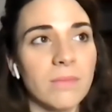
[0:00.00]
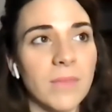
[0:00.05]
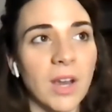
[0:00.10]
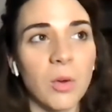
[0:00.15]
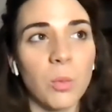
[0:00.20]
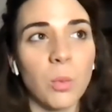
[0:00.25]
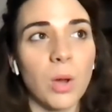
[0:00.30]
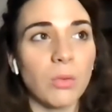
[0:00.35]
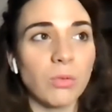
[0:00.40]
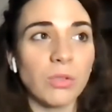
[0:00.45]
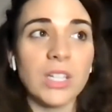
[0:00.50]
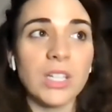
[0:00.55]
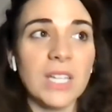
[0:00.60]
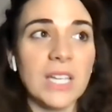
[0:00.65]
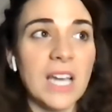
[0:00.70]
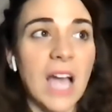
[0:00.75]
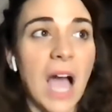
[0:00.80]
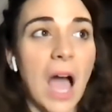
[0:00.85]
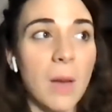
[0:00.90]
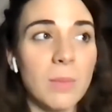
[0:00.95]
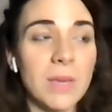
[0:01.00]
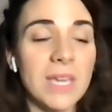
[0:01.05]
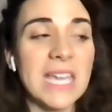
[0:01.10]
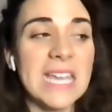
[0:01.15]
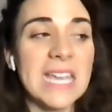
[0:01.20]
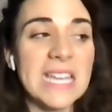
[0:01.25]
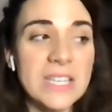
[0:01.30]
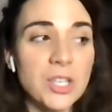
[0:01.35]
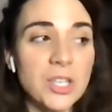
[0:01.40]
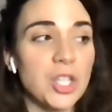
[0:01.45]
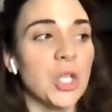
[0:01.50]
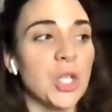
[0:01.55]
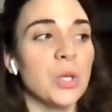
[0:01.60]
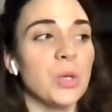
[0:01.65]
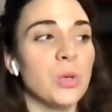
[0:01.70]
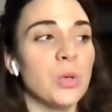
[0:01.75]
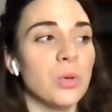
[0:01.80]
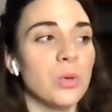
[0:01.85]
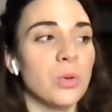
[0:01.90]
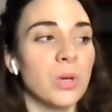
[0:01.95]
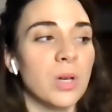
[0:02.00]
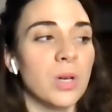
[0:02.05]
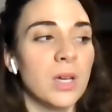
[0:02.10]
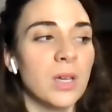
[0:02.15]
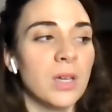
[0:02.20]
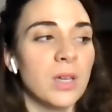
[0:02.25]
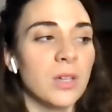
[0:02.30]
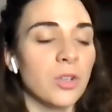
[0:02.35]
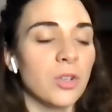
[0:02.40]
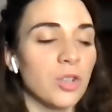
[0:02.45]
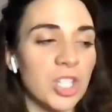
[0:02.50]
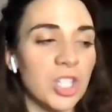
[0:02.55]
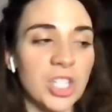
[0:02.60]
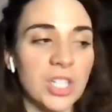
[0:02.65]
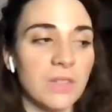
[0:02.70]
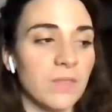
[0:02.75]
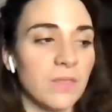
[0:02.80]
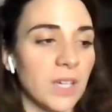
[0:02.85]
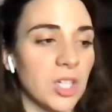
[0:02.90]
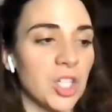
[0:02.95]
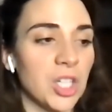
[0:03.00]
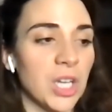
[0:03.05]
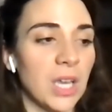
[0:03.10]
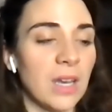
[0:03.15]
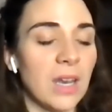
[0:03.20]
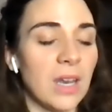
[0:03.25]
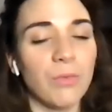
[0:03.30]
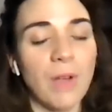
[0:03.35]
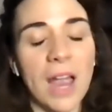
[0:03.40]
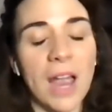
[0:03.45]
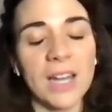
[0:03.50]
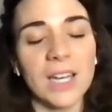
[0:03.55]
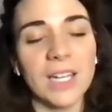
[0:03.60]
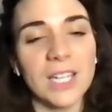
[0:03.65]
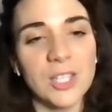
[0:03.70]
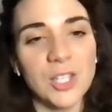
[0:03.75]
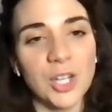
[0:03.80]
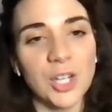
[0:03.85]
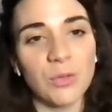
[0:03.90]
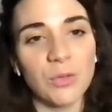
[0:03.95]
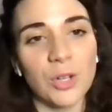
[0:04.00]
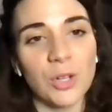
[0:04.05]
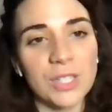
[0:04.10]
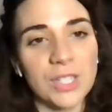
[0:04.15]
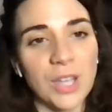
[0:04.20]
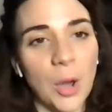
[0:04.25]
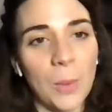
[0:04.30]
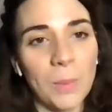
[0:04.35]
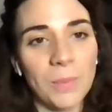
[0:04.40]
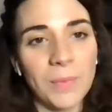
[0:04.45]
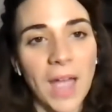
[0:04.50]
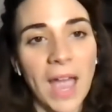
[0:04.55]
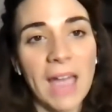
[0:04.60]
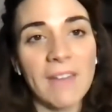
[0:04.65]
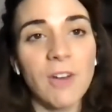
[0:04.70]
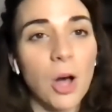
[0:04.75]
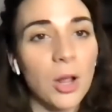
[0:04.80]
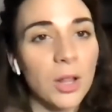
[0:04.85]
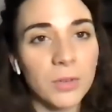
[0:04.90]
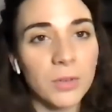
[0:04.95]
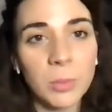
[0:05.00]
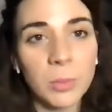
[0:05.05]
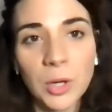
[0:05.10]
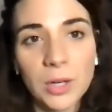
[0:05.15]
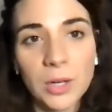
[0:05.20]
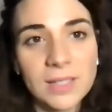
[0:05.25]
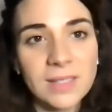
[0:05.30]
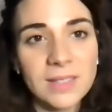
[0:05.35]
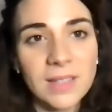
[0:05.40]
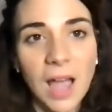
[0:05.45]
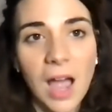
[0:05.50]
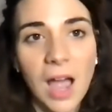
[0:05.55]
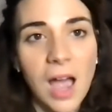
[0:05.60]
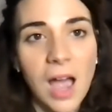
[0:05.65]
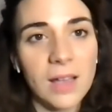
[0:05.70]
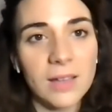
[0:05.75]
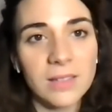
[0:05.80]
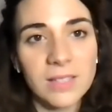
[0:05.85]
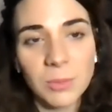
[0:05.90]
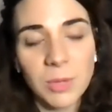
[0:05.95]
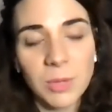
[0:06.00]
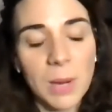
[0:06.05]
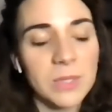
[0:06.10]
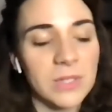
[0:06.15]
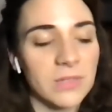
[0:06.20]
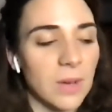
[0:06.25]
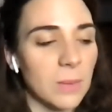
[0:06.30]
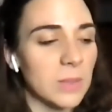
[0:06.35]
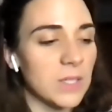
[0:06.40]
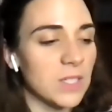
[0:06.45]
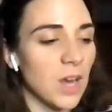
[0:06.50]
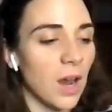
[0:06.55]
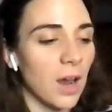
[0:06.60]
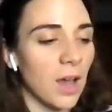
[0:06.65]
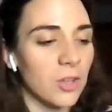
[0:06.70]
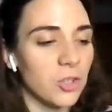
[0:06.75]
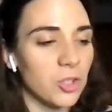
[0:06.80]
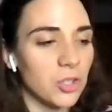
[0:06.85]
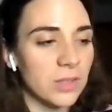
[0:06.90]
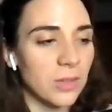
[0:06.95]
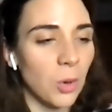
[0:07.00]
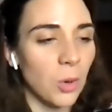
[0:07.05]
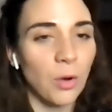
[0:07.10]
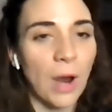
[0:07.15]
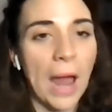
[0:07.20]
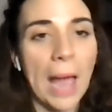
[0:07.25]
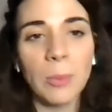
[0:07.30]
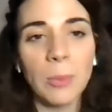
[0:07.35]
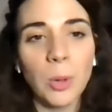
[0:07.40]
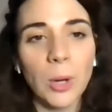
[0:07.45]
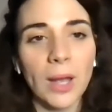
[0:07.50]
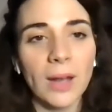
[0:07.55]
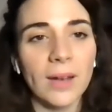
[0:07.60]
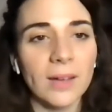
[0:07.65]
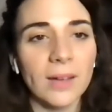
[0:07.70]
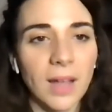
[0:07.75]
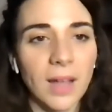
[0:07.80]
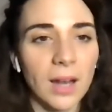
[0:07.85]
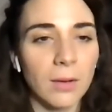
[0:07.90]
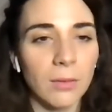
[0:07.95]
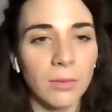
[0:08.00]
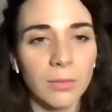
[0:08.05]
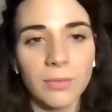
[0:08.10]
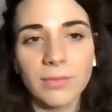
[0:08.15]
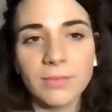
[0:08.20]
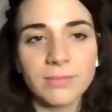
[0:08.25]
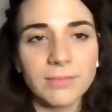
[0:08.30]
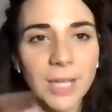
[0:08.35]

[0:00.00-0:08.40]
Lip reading: They're what really got me into Christian fiction and writing in general. So I have all of her books. Sometimes if I'm stuck, I'll just go grab one and kind of,